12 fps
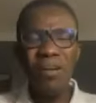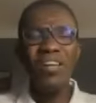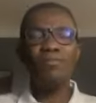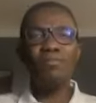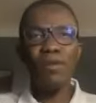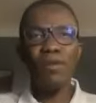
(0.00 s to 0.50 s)
Plead
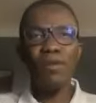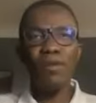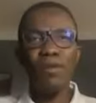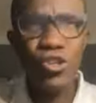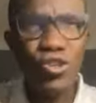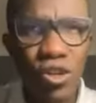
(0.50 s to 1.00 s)
the blood of
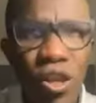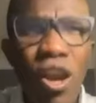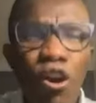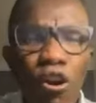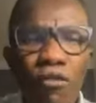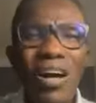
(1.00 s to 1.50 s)
Jesus
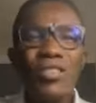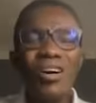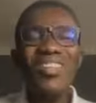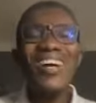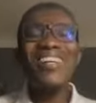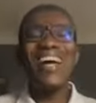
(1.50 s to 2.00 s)
over
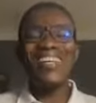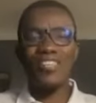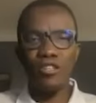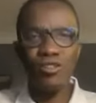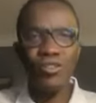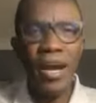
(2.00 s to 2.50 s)
northern
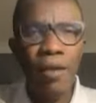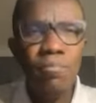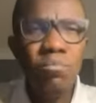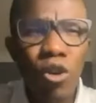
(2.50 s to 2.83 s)
Nigeria,